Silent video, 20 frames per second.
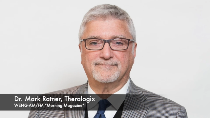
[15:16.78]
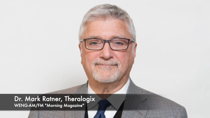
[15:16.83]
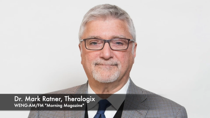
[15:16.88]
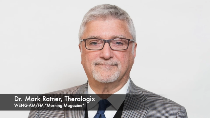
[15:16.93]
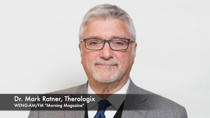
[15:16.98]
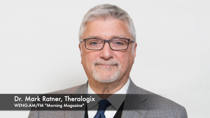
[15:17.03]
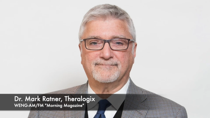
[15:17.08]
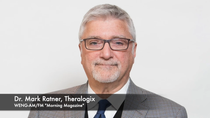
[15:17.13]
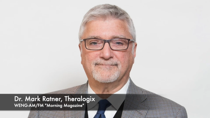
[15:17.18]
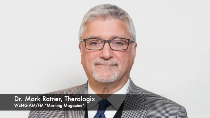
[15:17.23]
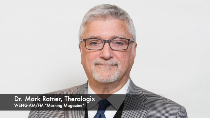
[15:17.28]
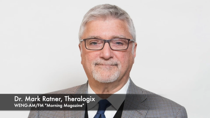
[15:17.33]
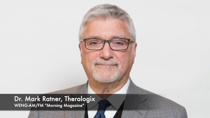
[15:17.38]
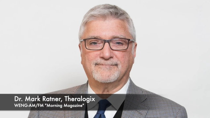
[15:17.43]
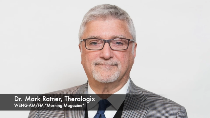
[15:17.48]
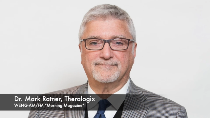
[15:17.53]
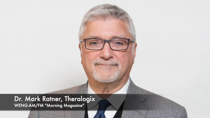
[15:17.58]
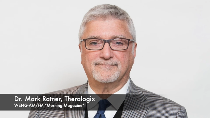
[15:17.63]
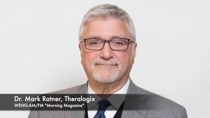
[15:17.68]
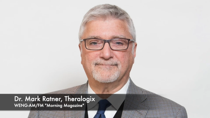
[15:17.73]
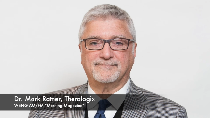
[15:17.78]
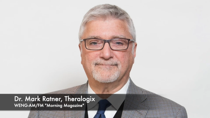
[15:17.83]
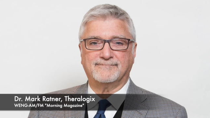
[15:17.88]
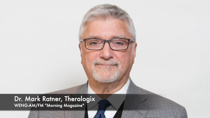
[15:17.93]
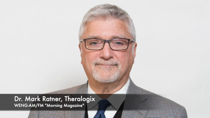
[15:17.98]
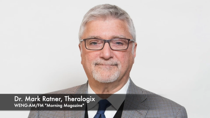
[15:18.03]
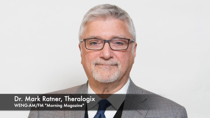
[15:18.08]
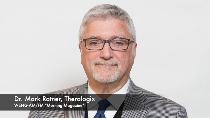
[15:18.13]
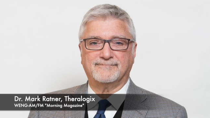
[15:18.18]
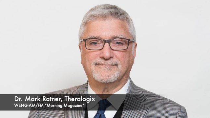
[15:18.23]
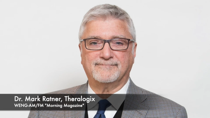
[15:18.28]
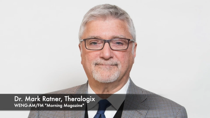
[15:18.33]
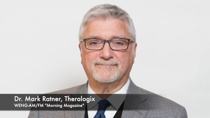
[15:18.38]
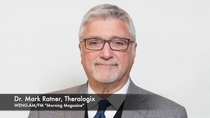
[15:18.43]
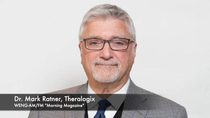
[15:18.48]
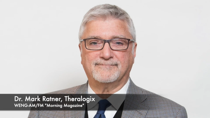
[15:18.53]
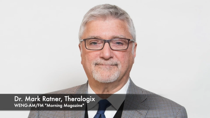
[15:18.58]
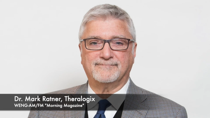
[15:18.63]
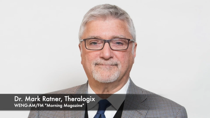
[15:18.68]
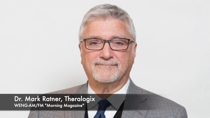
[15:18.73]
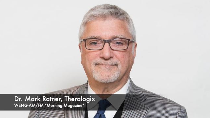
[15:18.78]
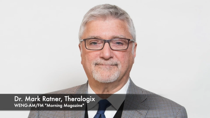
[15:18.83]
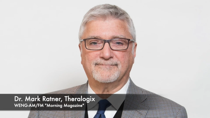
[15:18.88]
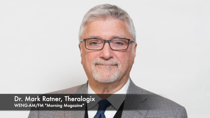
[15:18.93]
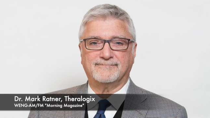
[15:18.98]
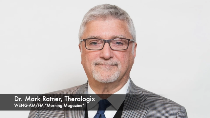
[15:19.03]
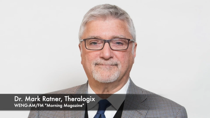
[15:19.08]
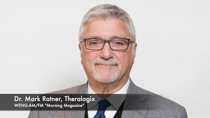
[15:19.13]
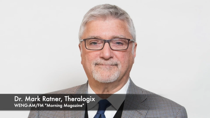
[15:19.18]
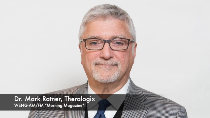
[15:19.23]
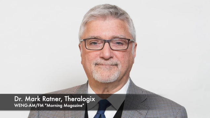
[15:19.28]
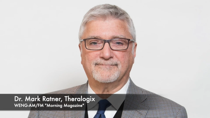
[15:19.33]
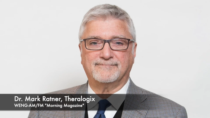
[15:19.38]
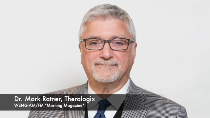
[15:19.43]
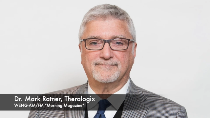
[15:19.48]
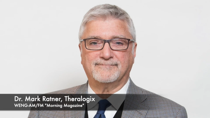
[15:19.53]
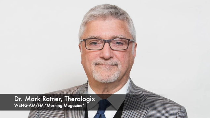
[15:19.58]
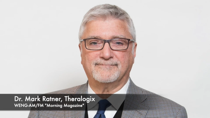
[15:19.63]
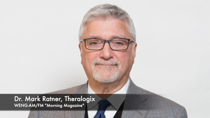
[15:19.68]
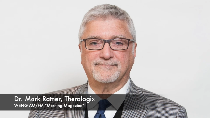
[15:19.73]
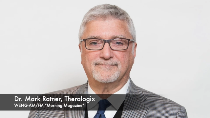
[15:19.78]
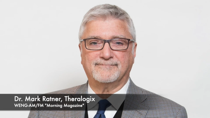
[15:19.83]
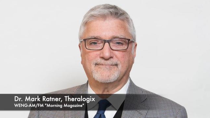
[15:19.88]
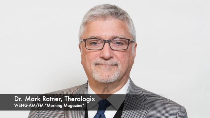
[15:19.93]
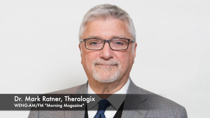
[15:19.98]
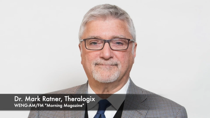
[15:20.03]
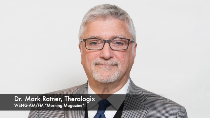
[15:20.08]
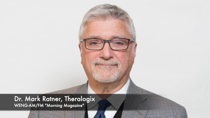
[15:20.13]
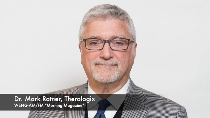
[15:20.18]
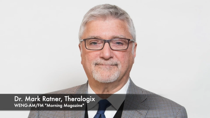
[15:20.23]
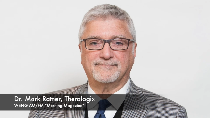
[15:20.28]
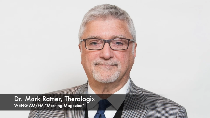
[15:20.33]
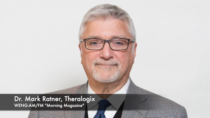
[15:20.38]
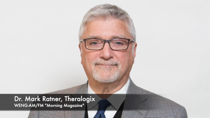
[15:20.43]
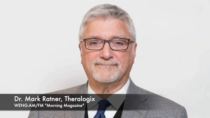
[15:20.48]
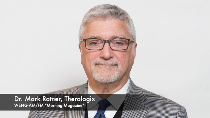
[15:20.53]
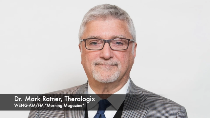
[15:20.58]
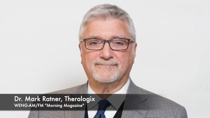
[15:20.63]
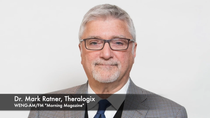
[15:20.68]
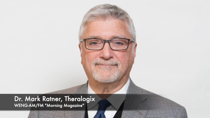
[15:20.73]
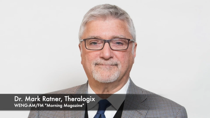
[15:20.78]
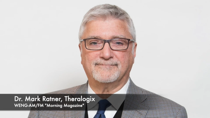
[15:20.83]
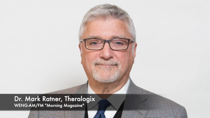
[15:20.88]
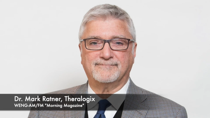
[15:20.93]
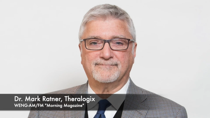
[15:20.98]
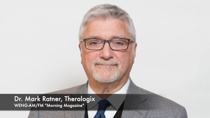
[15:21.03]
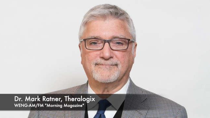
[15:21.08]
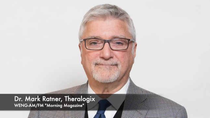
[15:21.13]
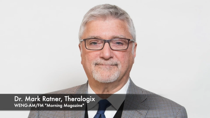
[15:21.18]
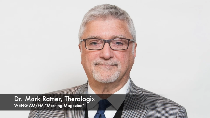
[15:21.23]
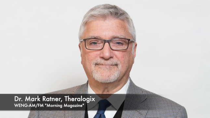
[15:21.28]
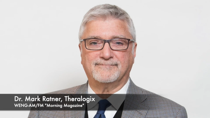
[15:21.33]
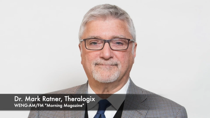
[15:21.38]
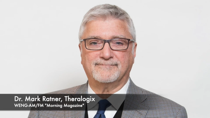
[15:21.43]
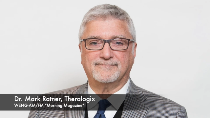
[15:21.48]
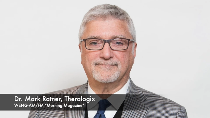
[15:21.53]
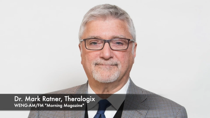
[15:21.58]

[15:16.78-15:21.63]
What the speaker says: [no speech]